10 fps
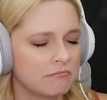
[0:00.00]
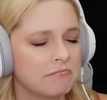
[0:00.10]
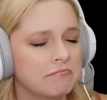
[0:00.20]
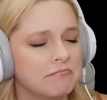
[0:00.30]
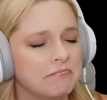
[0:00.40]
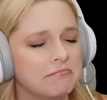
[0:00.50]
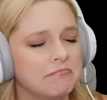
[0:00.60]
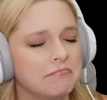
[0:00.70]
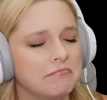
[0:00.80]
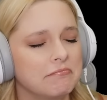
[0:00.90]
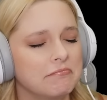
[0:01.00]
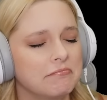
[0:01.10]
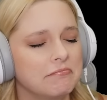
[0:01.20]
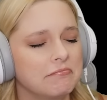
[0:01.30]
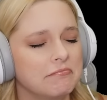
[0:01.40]

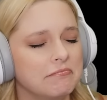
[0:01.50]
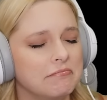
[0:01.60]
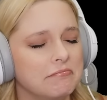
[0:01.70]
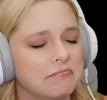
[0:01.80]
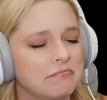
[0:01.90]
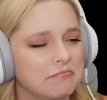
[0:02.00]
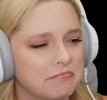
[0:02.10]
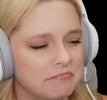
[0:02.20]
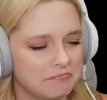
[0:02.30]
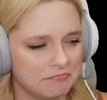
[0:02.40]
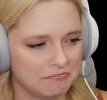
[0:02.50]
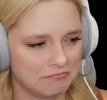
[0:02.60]
Nobody speaks.